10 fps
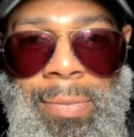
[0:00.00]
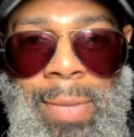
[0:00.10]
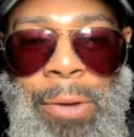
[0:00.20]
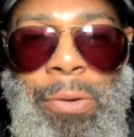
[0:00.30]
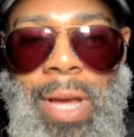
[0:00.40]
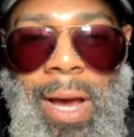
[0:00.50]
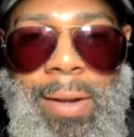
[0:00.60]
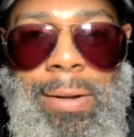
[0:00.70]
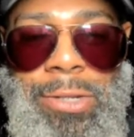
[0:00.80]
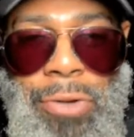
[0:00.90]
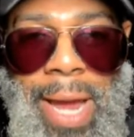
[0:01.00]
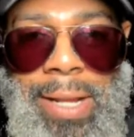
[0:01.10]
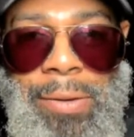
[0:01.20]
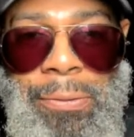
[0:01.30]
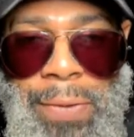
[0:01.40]
You're an
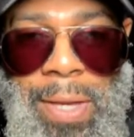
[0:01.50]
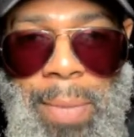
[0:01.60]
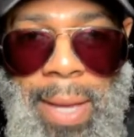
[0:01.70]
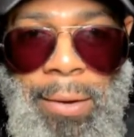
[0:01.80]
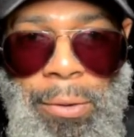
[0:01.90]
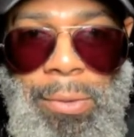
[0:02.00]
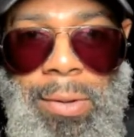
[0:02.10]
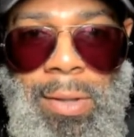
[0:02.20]
unattractive female.